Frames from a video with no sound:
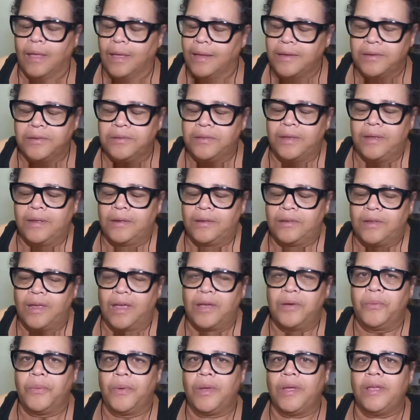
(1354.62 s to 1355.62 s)
I guess the
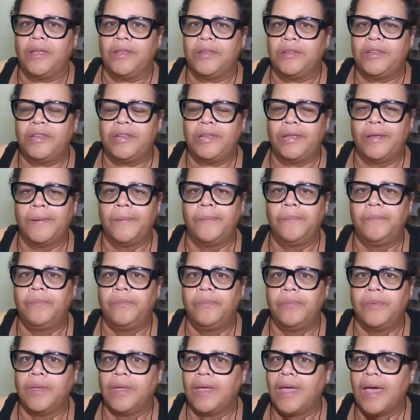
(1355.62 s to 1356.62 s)
insight was,
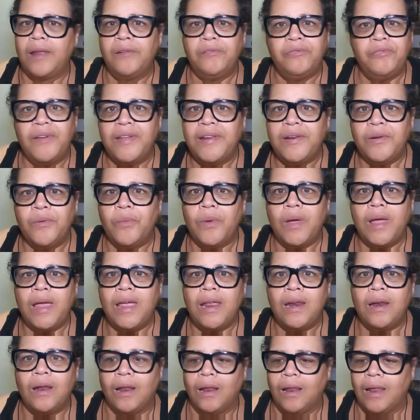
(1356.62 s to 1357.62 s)
gotta find a
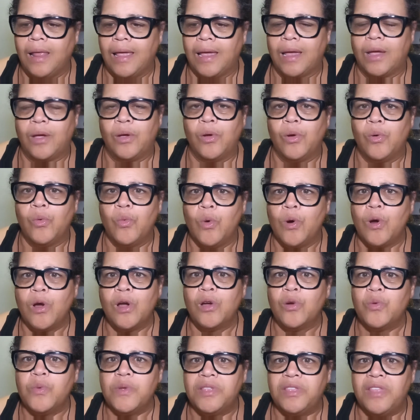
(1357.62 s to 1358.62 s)
way to, like,
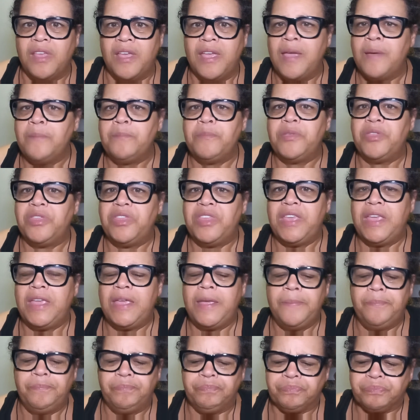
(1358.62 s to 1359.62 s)
work with the
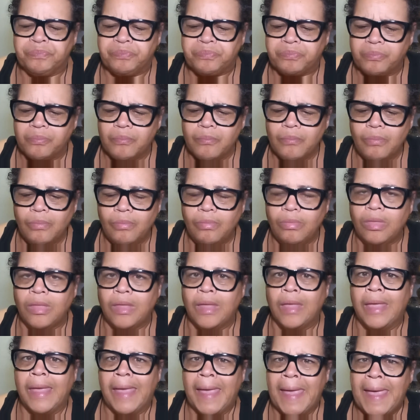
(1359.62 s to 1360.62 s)
empathy
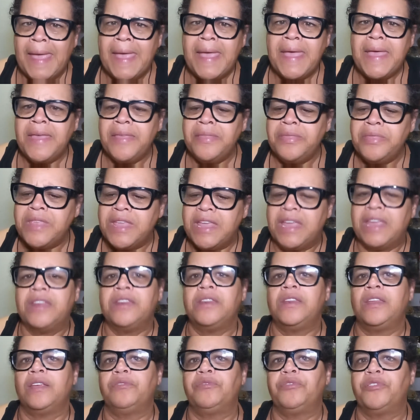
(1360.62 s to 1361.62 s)
and the
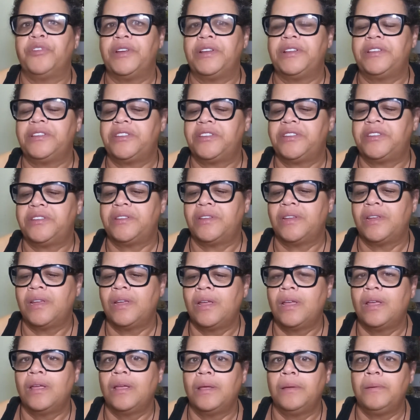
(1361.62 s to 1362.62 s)
indifference,
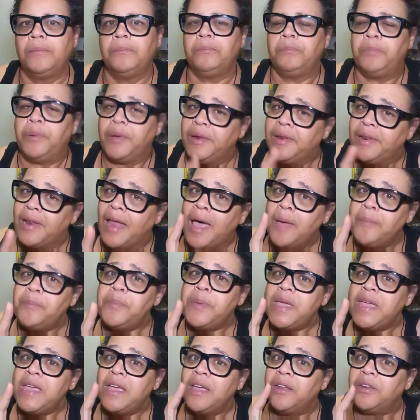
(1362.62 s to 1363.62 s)
but not
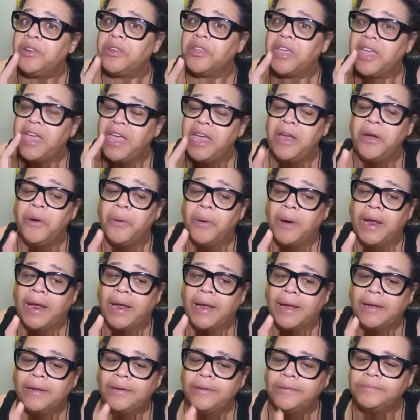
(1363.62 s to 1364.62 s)
be
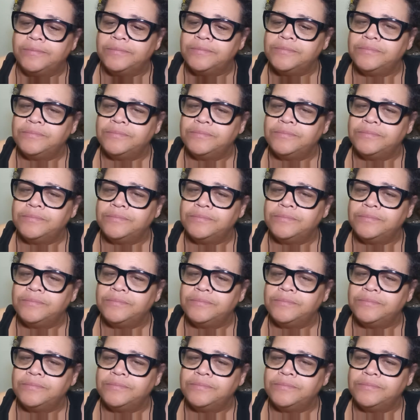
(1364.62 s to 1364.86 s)
uncaring